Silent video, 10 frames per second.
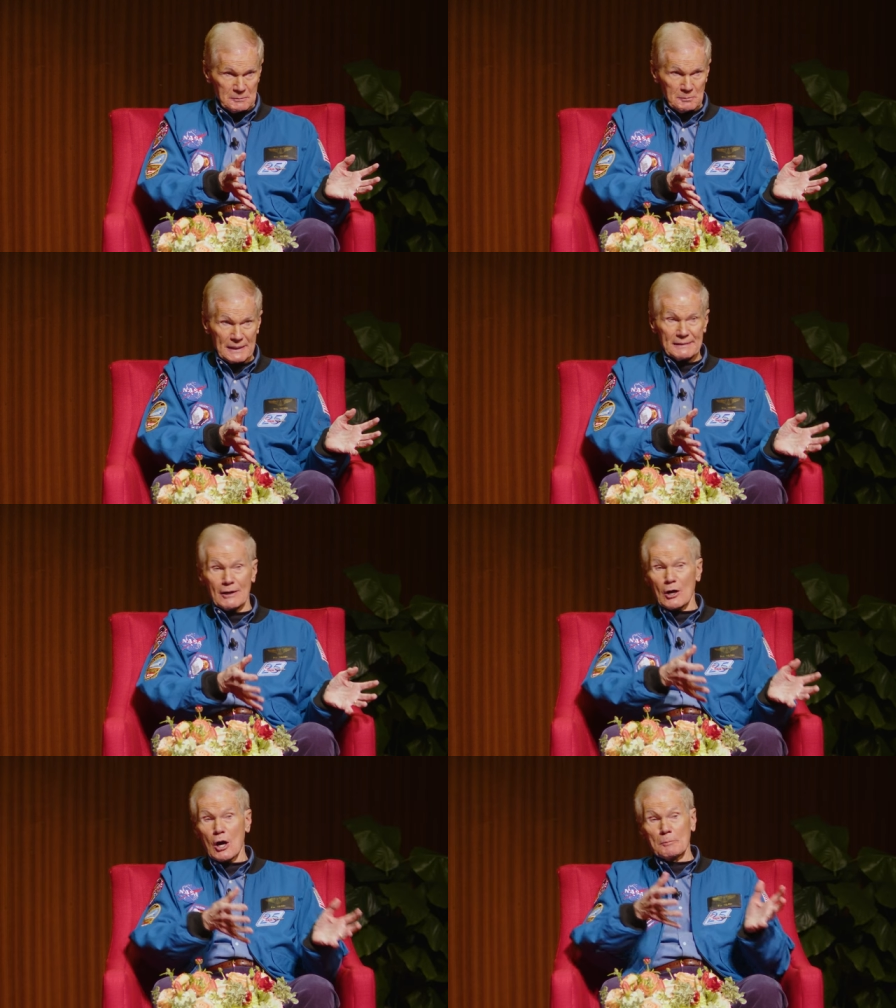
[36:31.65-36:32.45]
but
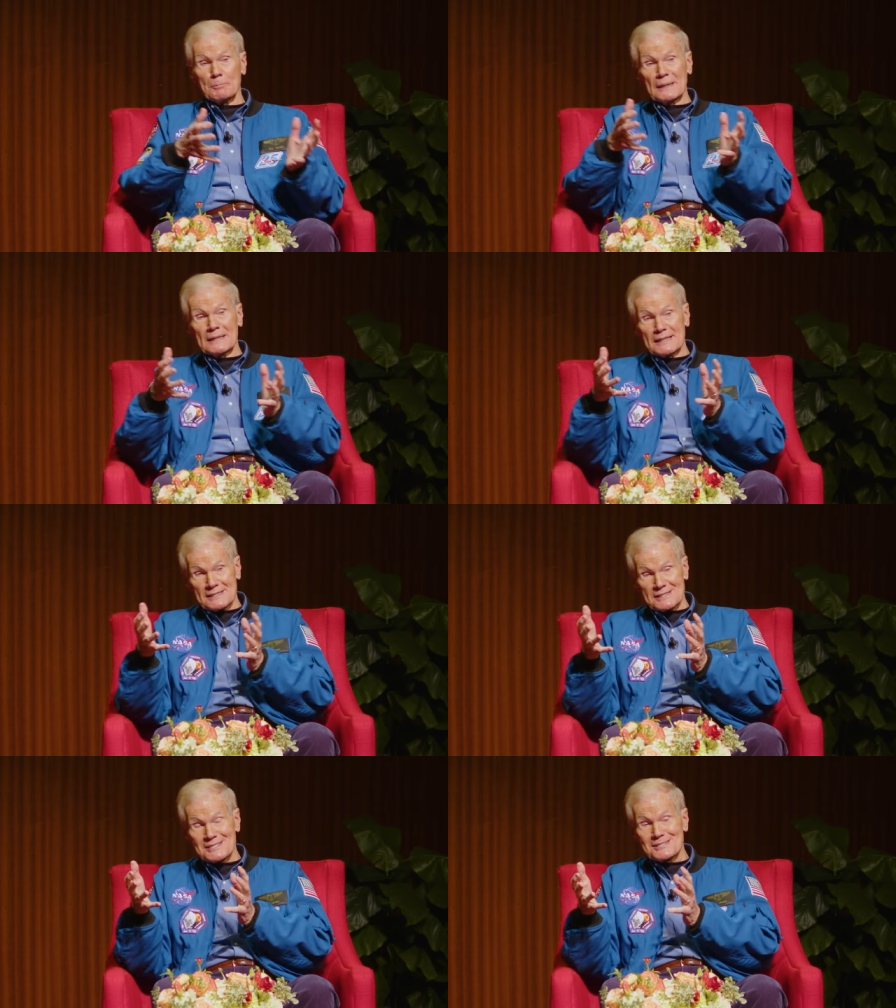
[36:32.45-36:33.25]
there are
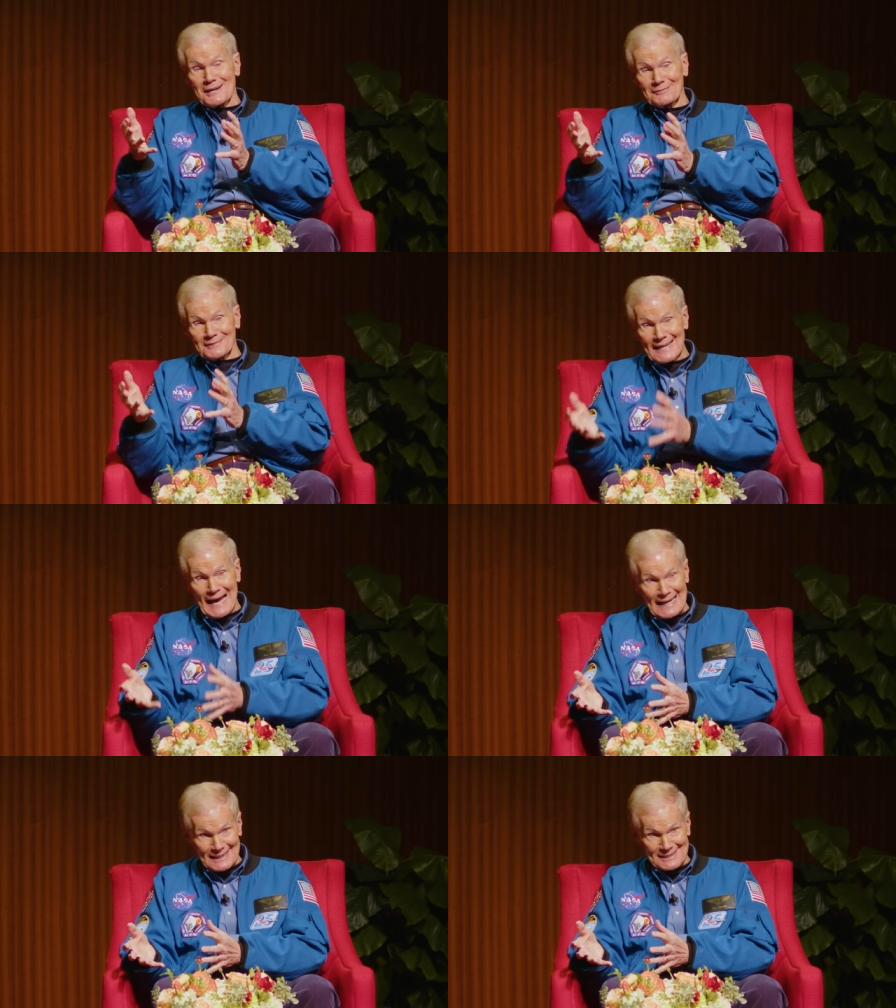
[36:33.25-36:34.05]
billions of
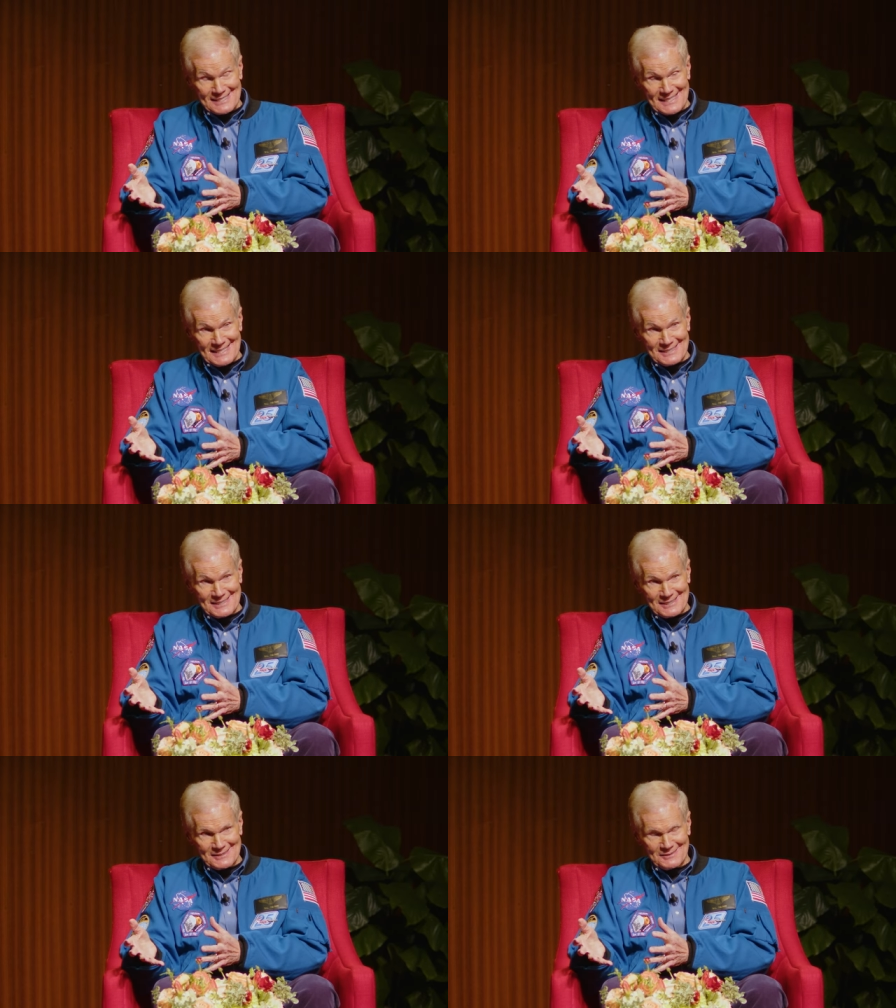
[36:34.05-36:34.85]

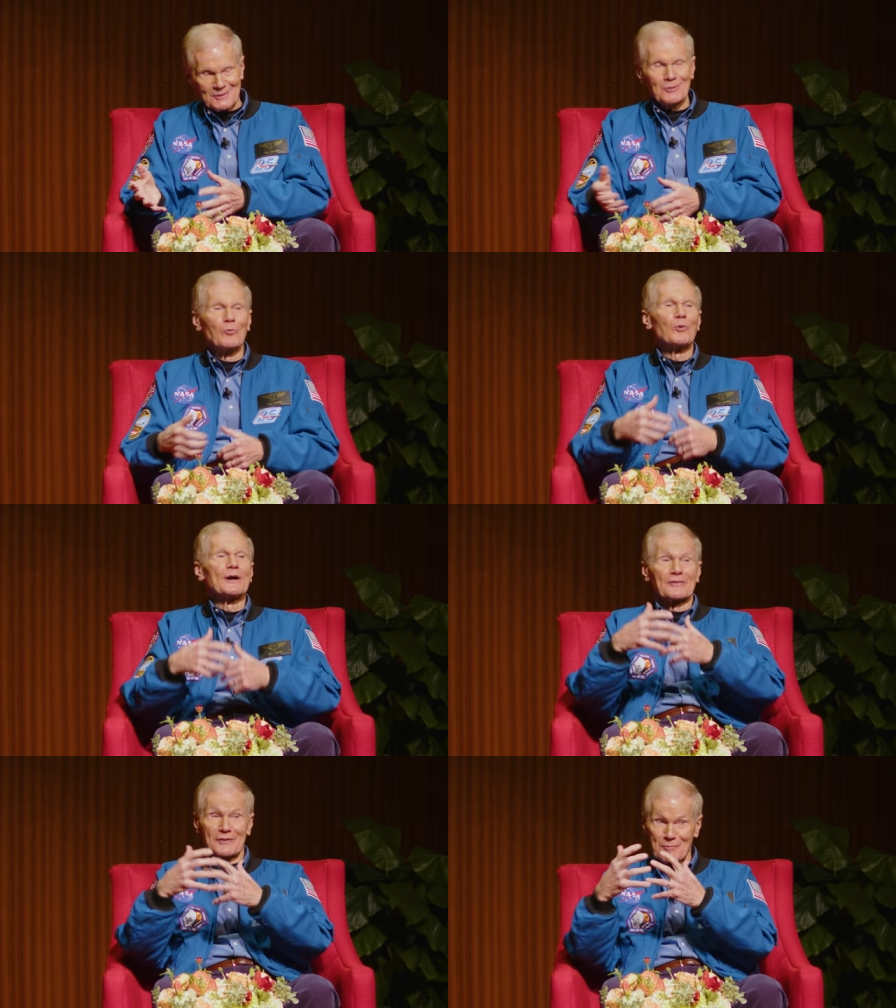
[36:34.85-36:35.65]
galaxies
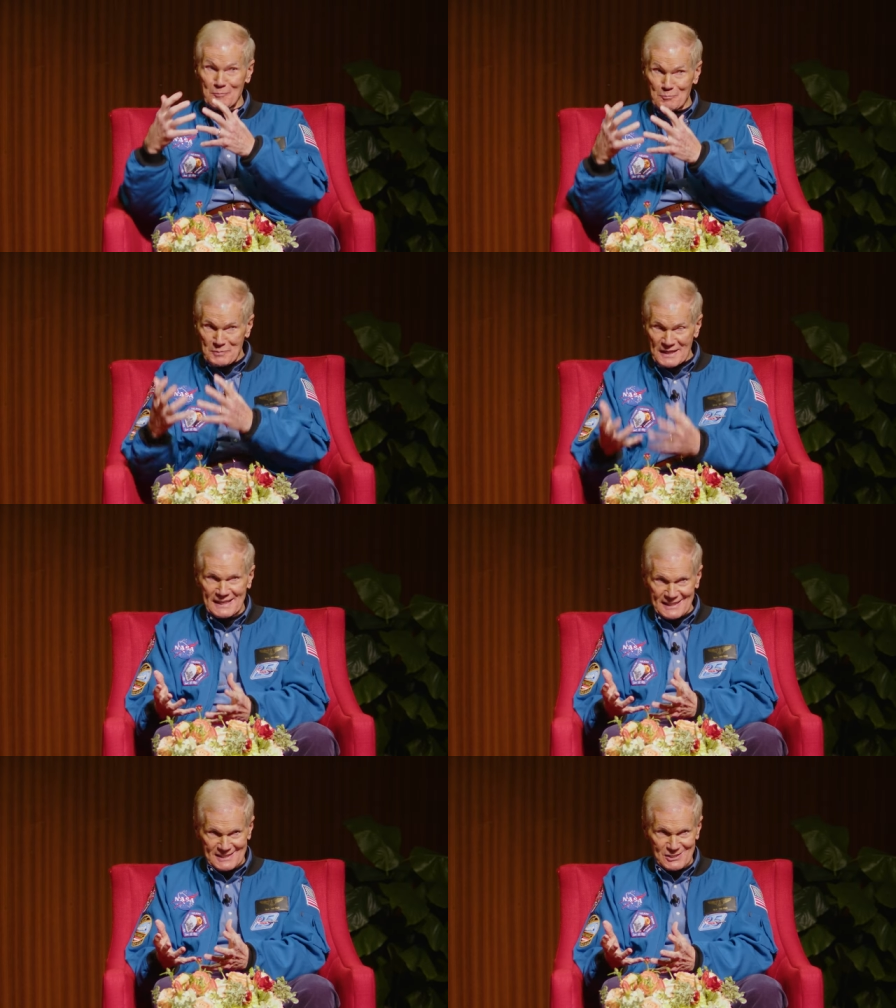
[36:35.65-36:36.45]
with
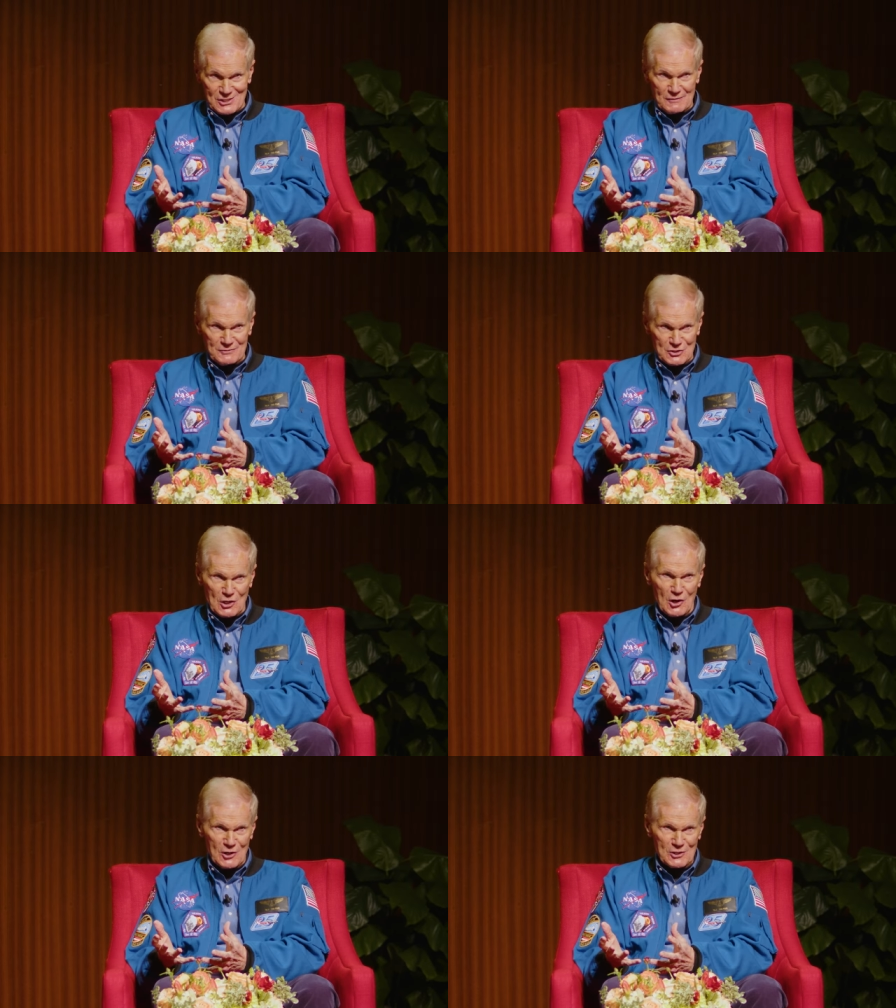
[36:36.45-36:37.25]
billions of
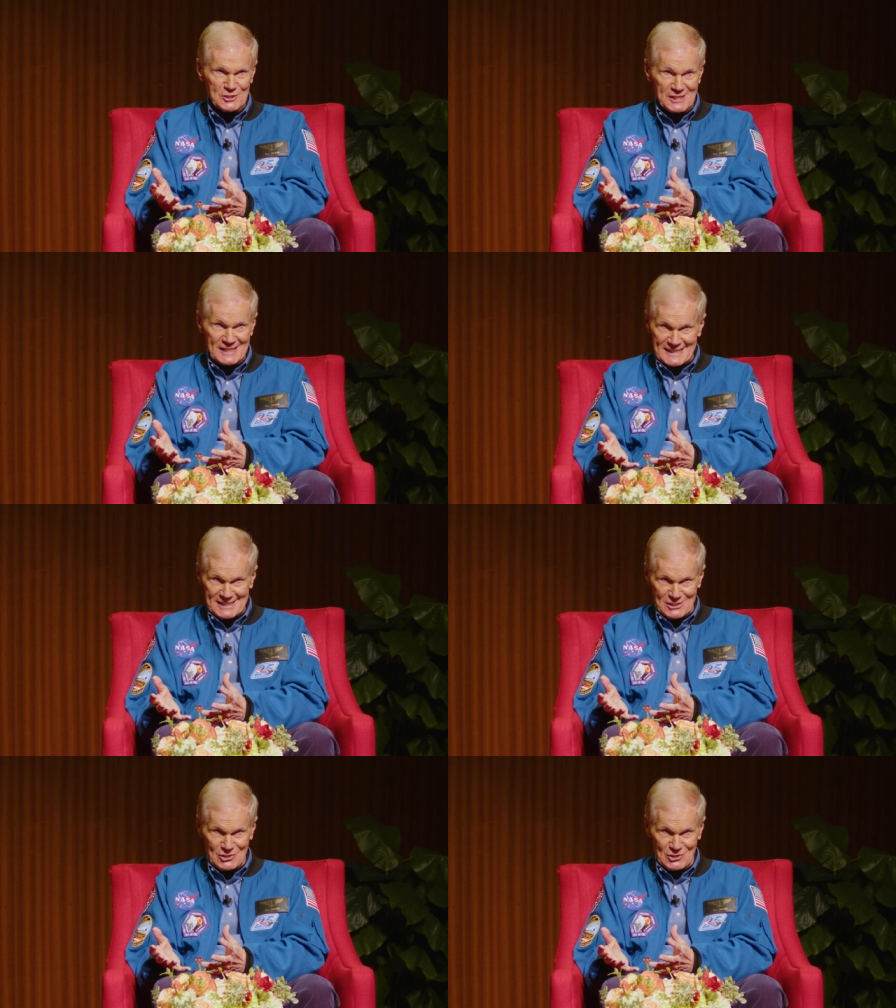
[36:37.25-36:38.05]
stars
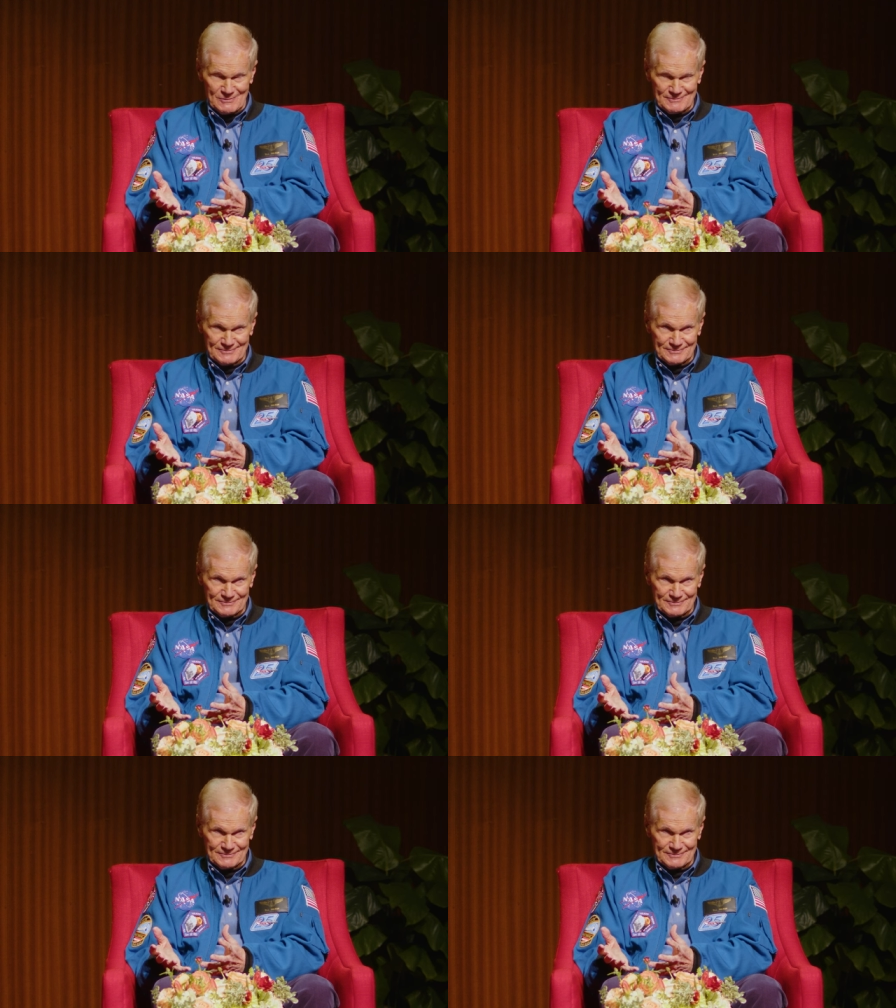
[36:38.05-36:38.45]
each.